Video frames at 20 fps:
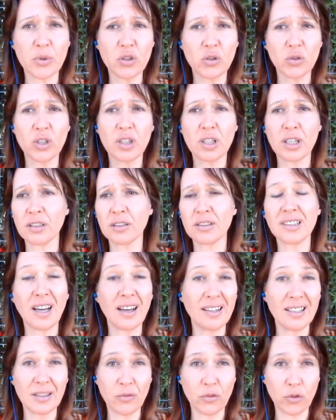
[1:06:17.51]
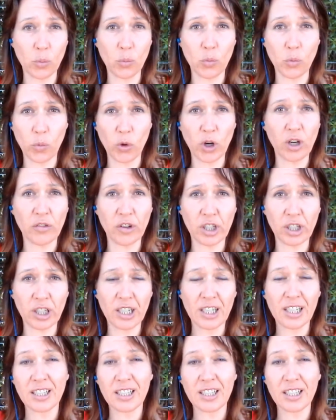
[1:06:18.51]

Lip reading: so you can dial in from wherever